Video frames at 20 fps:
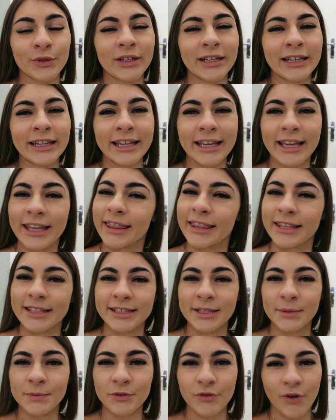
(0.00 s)
click the
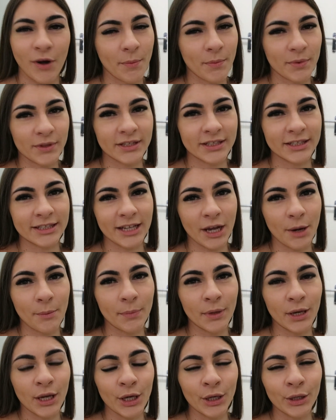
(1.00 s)
subscribe button
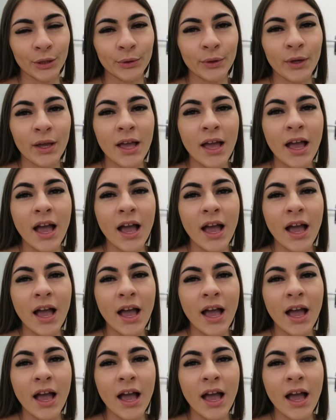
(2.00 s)
down below.